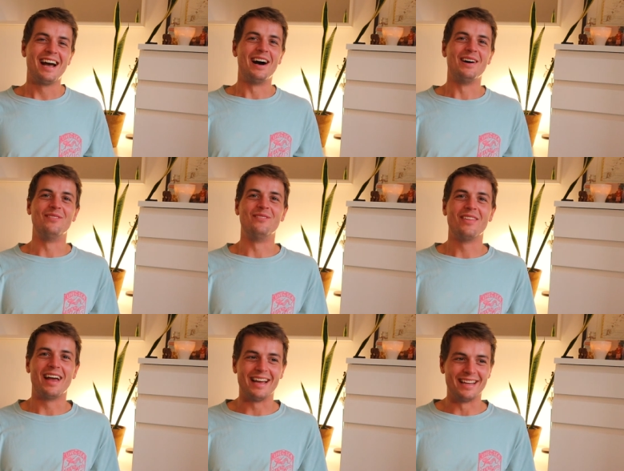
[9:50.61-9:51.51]

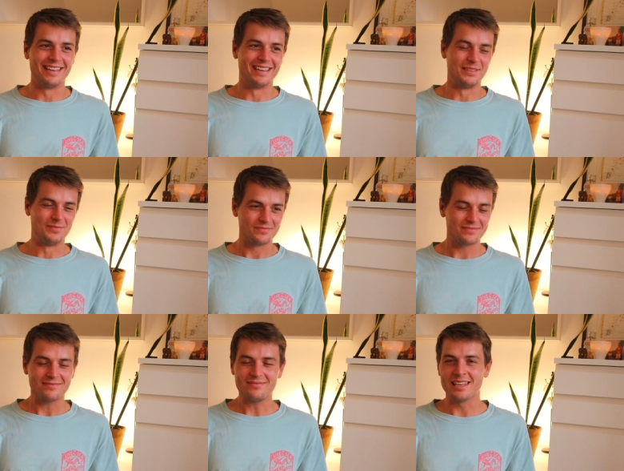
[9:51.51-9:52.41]
Um, and... Um,
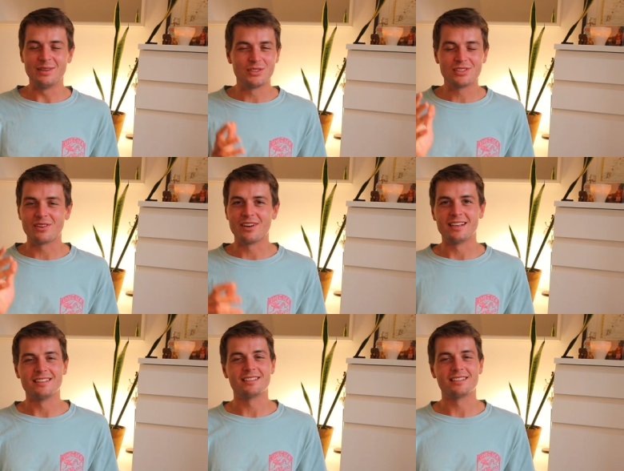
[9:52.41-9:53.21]
He was so nice,